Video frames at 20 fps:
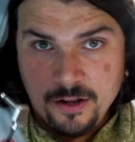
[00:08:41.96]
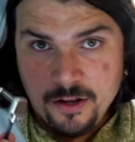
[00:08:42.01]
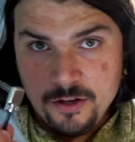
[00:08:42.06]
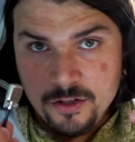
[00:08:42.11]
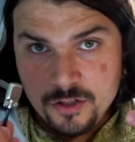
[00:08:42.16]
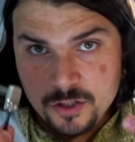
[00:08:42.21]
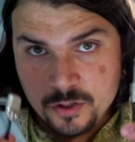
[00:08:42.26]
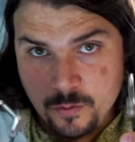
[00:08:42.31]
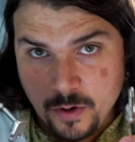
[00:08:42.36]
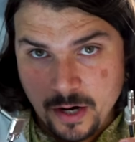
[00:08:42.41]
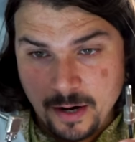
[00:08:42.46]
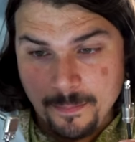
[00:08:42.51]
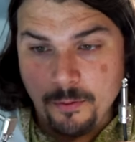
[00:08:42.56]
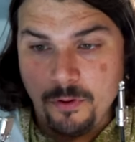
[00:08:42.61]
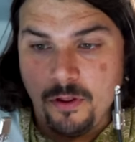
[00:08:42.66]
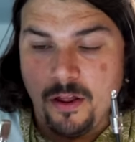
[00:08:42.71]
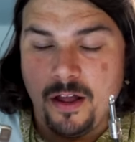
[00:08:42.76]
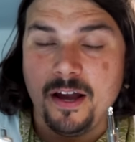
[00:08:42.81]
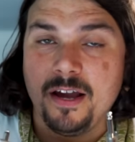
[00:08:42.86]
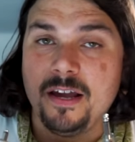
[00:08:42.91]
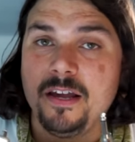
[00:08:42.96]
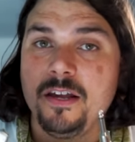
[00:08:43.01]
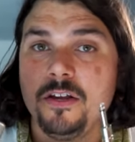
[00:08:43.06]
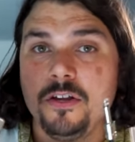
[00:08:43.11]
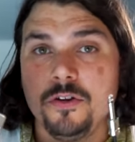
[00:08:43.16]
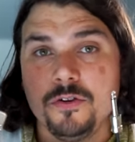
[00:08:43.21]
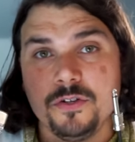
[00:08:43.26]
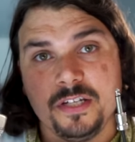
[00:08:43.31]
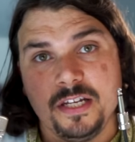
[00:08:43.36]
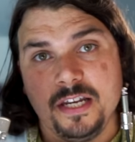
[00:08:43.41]
square plug
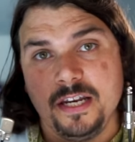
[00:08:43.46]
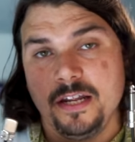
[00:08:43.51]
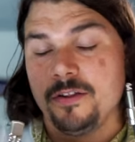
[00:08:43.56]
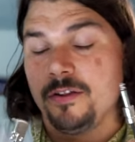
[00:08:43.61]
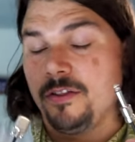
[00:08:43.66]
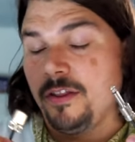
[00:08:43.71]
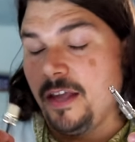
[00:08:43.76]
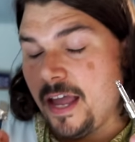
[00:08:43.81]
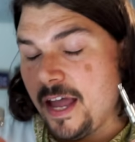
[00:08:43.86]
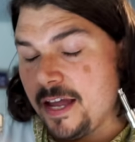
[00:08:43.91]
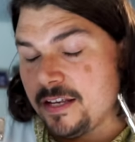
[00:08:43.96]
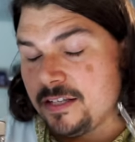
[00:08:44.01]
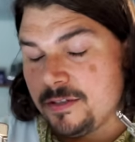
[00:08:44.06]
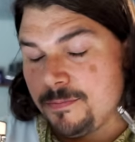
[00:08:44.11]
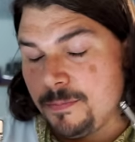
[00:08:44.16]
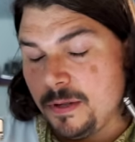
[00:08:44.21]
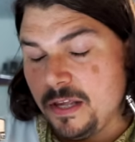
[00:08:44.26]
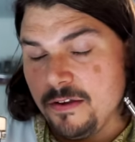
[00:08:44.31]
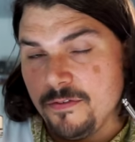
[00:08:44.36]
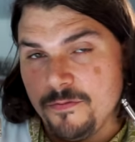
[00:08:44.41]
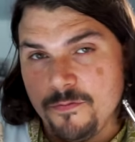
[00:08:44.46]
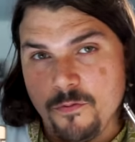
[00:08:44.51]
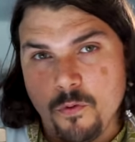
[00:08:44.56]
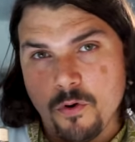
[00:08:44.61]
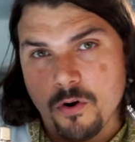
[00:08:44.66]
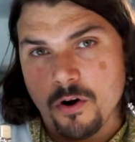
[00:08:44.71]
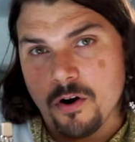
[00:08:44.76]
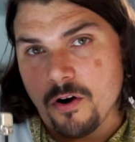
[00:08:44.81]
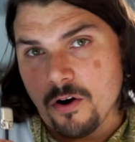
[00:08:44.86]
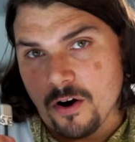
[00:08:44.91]
using either the SP4
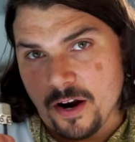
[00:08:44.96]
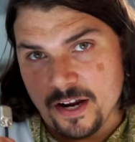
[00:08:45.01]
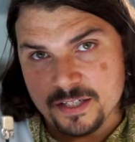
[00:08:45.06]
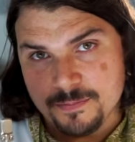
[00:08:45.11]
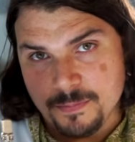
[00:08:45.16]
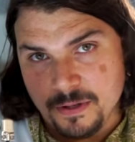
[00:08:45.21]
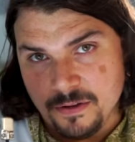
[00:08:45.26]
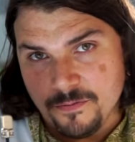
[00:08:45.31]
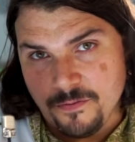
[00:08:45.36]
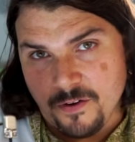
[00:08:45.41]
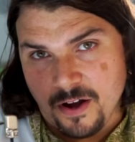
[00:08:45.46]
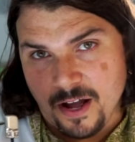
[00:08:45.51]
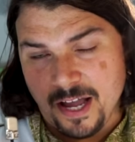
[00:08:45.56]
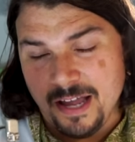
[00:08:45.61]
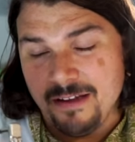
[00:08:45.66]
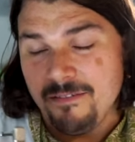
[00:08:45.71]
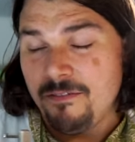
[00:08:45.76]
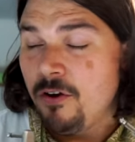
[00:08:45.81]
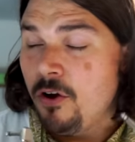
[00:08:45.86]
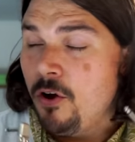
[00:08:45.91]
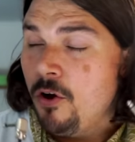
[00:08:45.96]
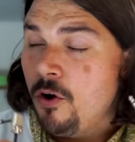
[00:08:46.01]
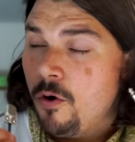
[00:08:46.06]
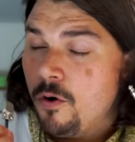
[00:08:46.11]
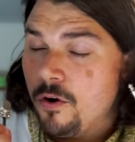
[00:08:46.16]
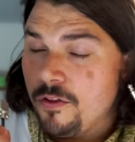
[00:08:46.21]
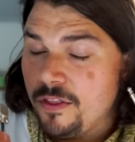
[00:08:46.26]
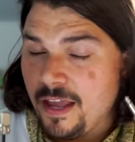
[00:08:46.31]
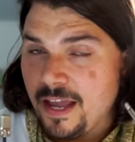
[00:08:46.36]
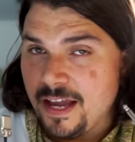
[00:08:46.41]
or SP5
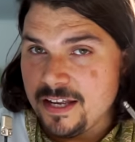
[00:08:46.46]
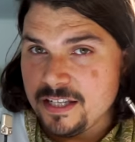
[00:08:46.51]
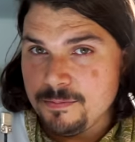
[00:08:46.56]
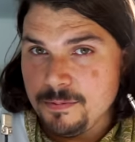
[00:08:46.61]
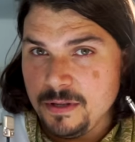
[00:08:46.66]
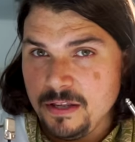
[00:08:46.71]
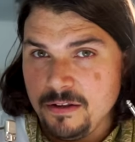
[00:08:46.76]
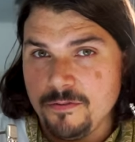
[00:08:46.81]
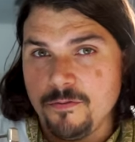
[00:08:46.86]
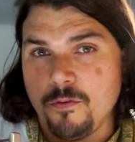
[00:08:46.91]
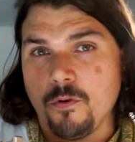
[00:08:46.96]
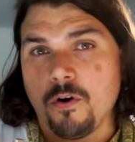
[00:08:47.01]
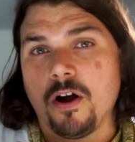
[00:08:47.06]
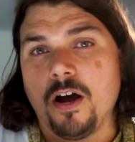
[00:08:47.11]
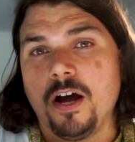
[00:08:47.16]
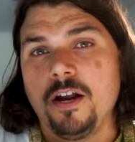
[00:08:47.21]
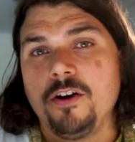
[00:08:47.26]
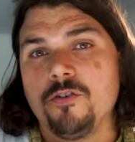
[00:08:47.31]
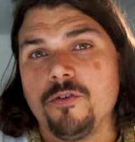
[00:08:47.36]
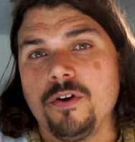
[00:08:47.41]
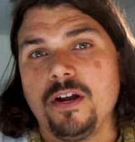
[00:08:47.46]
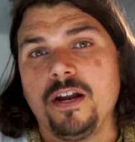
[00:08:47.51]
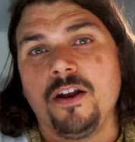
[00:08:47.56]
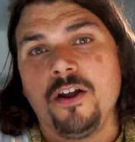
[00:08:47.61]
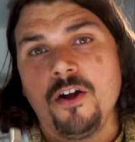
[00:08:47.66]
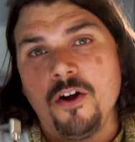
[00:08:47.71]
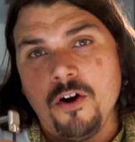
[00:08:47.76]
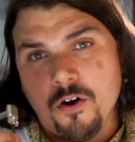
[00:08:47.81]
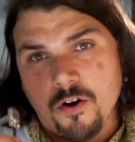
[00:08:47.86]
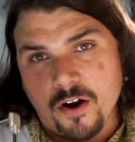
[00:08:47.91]
or the SP400
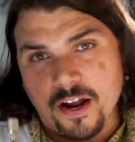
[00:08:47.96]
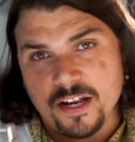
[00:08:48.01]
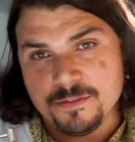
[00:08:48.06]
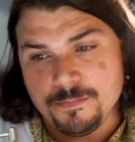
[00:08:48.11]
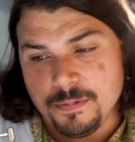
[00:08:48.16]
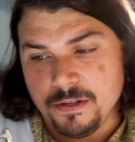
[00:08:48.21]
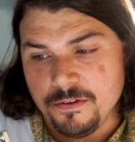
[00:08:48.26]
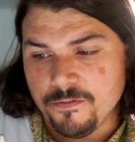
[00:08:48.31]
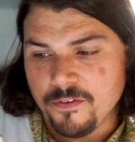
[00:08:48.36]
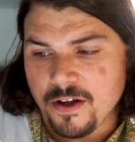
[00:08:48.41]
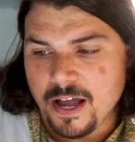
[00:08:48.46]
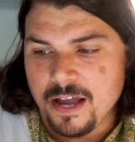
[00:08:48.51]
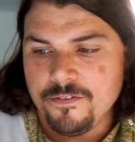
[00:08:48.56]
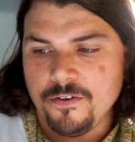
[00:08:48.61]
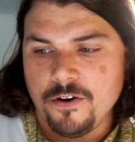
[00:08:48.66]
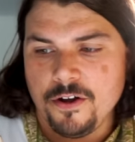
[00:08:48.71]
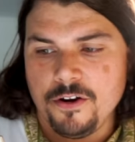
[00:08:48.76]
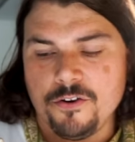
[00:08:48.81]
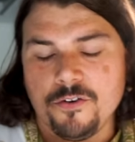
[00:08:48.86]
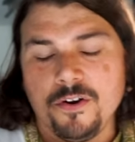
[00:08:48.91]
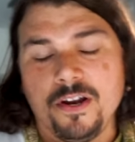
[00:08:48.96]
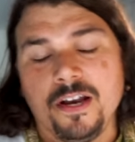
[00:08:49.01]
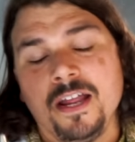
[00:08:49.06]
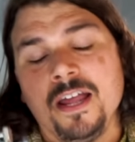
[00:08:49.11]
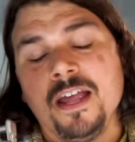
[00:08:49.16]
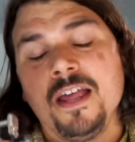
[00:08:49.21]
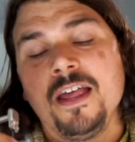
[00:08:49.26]
or SP500.